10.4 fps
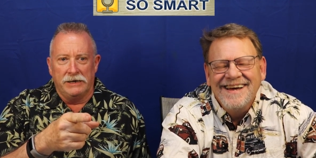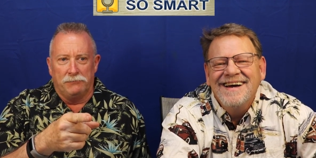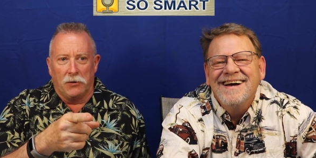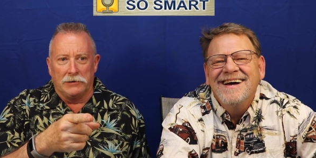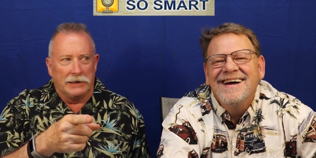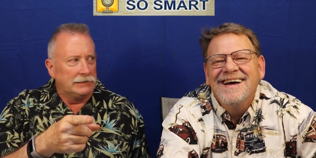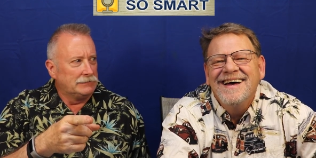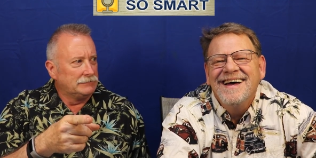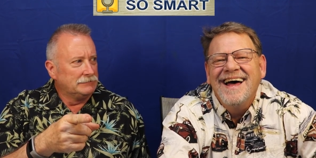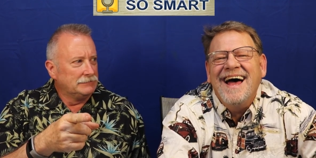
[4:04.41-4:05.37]
Speaker 1: Ebola.
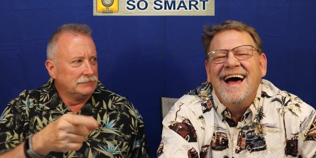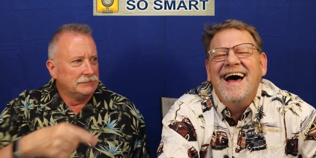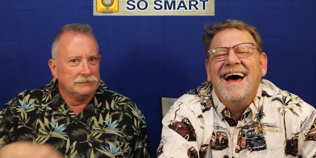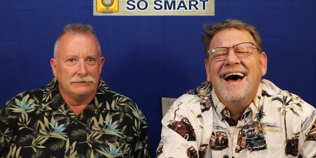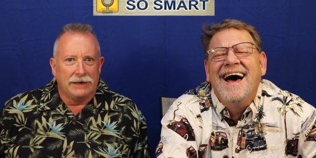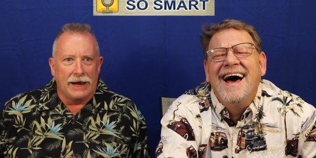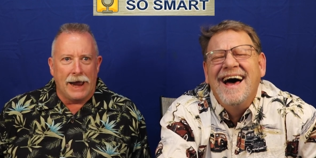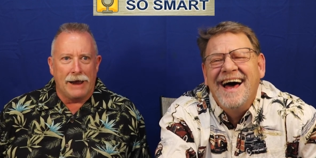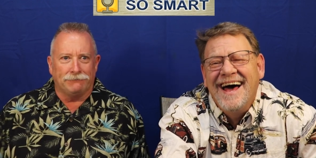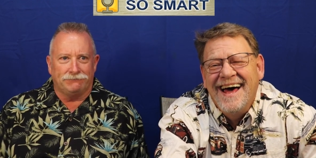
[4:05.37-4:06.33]

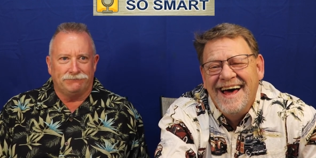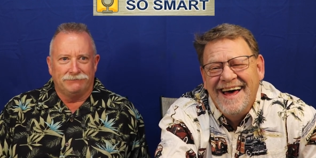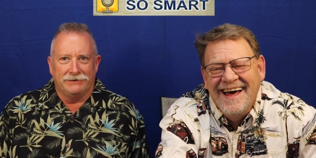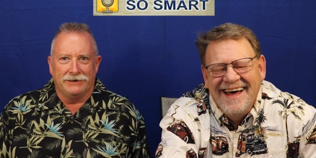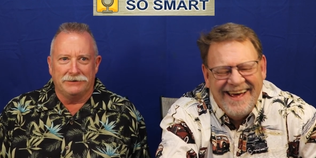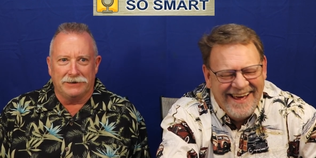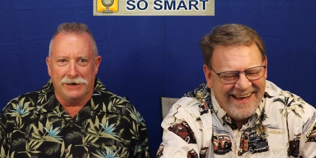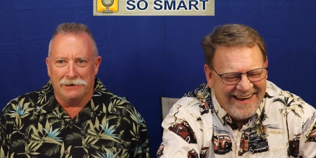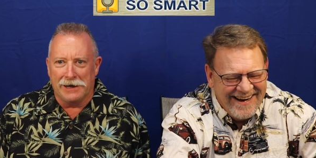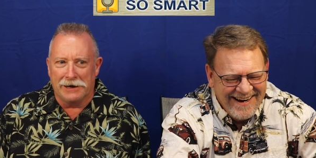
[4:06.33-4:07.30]
Yeah, get the
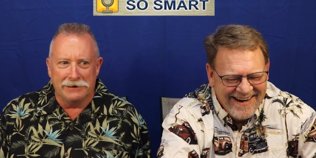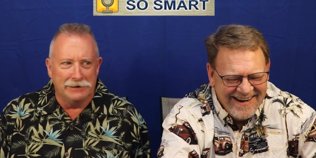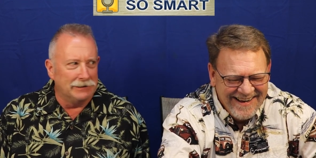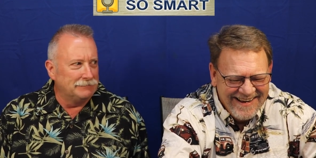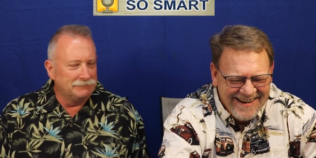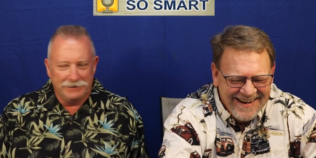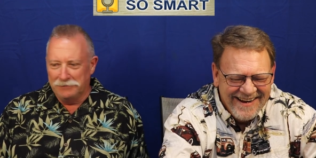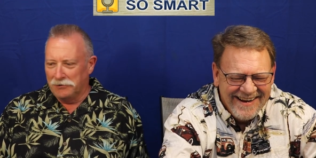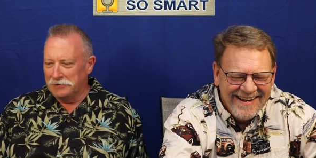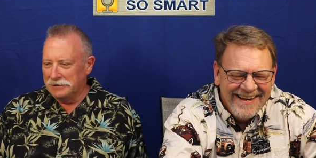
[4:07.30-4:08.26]
hell out of here,
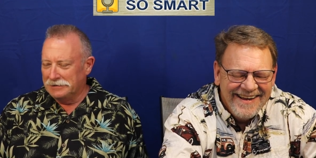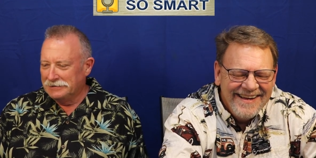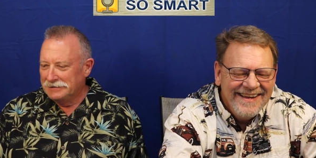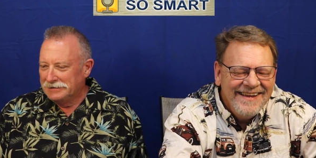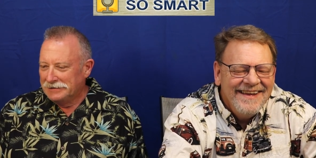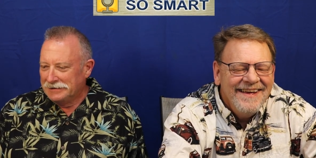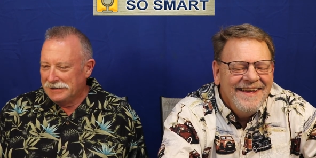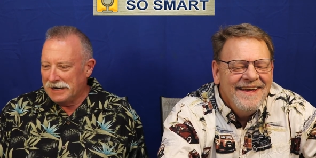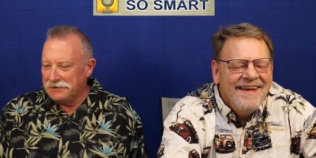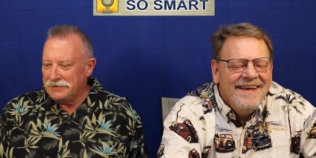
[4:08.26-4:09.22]
Ebola.
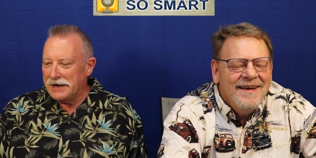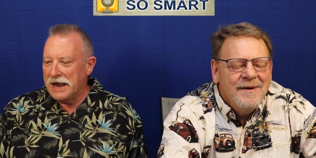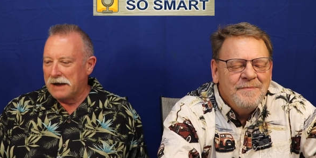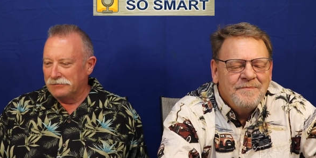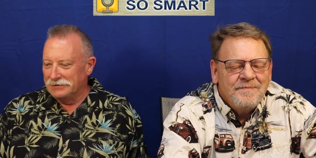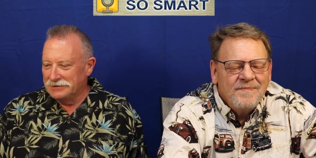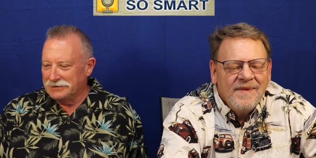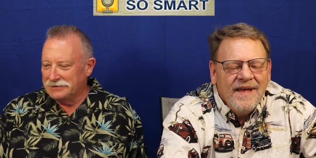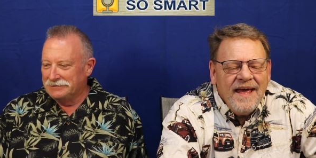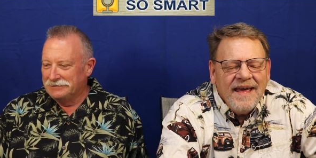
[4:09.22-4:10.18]
Yeah, that
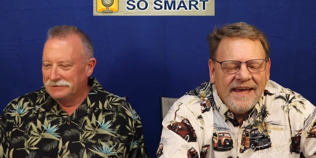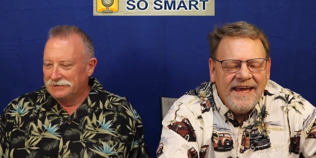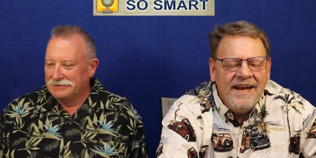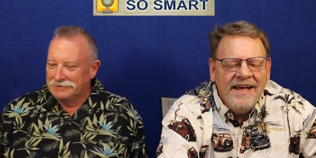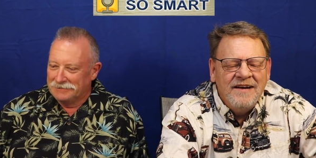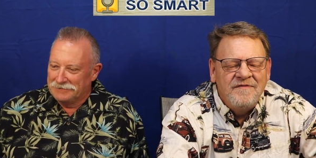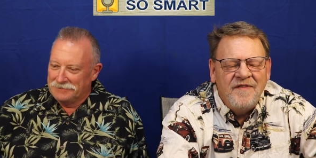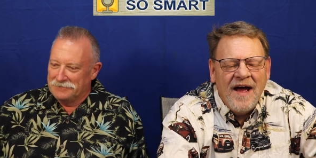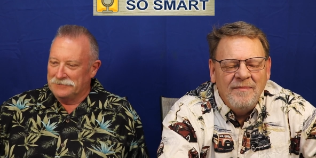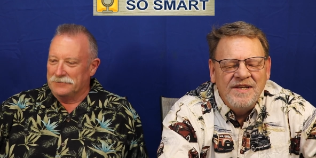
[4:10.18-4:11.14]
happens.
Speaker 2: Eating a
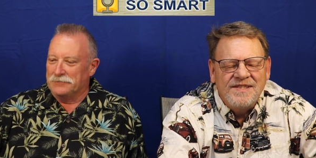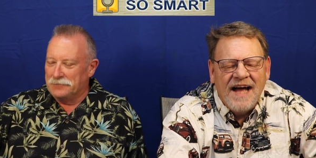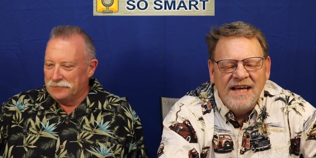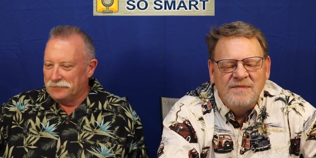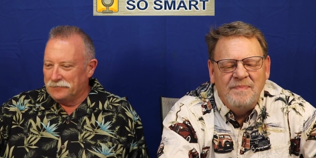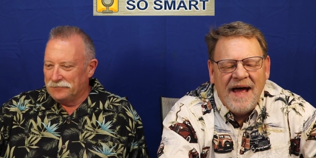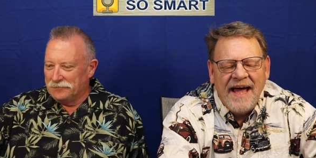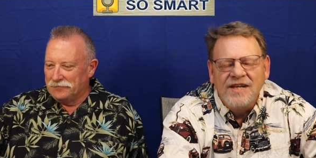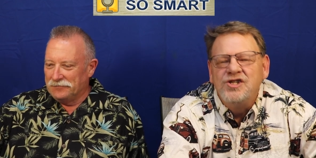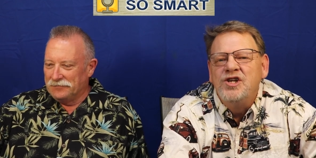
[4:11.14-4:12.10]
family sized
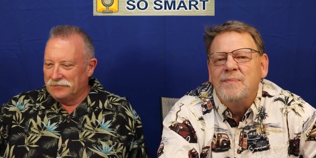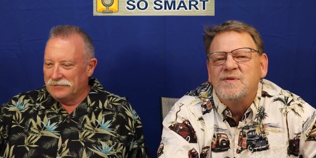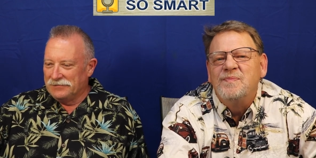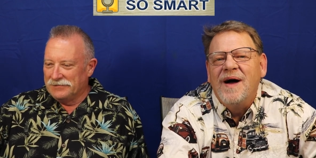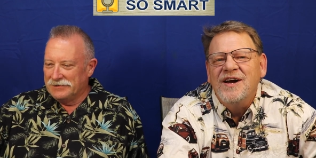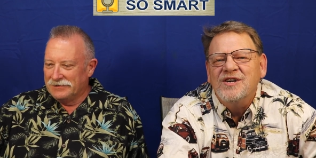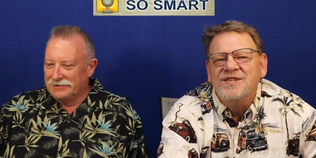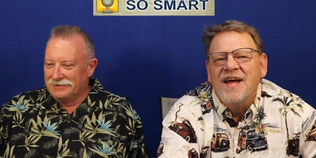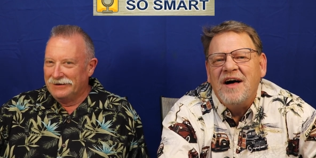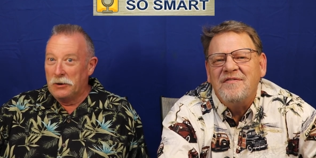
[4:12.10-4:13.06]
bag of chips by
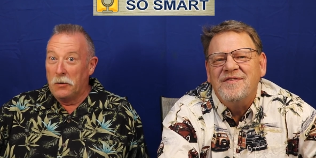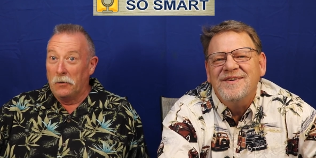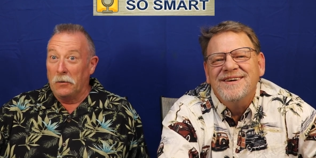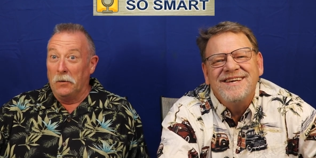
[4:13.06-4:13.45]
yourself.